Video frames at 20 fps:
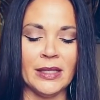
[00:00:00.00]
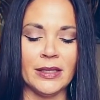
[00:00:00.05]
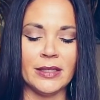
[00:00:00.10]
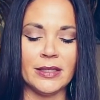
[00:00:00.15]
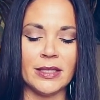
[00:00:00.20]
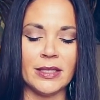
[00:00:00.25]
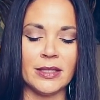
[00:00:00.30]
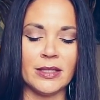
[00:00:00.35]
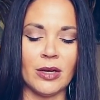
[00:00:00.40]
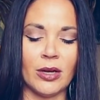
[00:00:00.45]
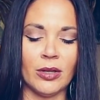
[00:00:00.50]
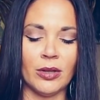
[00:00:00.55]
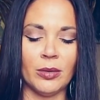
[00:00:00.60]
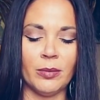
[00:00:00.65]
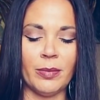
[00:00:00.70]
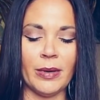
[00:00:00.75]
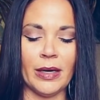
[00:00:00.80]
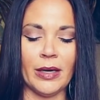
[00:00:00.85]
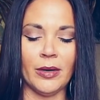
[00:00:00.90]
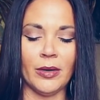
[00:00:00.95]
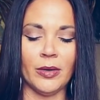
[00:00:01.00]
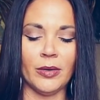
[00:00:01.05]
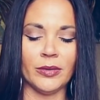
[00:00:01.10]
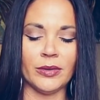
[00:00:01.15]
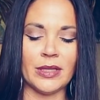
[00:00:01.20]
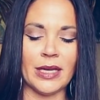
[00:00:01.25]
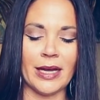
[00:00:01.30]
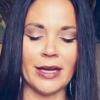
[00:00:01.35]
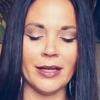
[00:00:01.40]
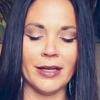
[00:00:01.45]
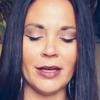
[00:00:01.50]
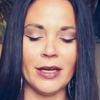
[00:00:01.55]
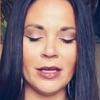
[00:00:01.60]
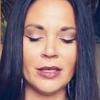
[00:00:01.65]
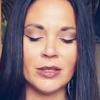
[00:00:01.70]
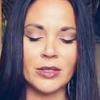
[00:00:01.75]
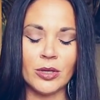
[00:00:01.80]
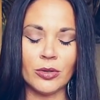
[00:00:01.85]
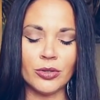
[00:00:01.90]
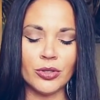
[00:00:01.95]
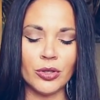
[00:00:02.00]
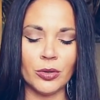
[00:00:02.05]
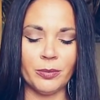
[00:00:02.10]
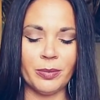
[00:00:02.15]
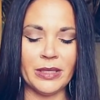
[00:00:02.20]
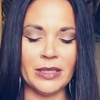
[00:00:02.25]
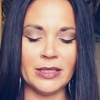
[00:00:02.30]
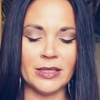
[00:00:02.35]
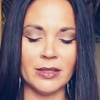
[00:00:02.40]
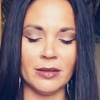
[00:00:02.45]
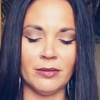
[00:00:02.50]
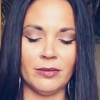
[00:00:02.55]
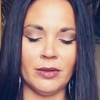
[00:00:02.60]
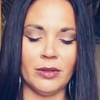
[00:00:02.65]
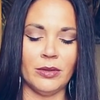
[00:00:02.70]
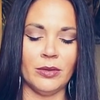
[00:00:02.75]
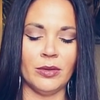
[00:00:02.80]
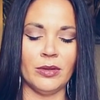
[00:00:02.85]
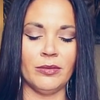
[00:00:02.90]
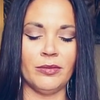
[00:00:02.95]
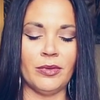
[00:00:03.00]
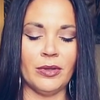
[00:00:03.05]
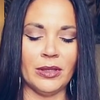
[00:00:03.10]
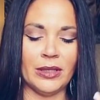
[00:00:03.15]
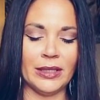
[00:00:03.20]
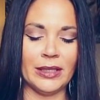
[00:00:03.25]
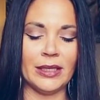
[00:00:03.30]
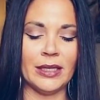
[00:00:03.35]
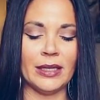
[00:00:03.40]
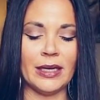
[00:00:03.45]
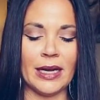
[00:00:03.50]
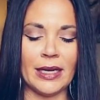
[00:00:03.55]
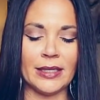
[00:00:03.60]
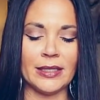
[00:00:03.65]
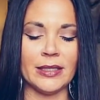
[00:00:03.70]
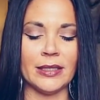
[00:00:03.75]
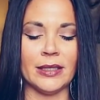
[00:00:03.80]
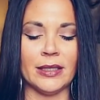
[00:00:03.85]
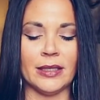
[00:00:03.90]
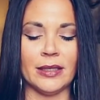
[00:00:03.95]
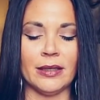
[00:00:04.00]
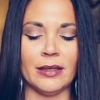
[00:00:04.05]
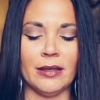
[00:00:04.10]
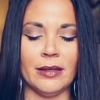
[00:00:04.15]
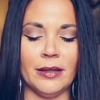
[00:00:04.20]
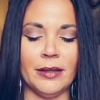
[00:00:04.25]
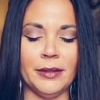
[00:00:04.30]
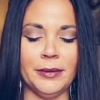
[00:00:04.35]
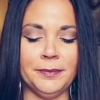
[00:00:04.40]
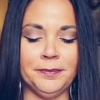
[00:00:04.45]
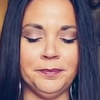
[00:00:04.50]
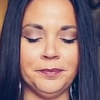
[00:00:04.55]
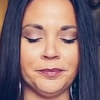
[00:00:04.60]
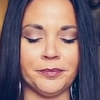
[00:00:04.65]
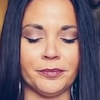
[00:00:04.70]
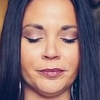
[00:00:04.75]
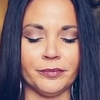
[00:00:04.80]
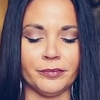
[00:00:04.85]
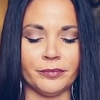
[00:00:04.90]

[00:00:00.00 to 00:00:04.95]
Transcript: This is all about that social piece of you and feeling connected, um,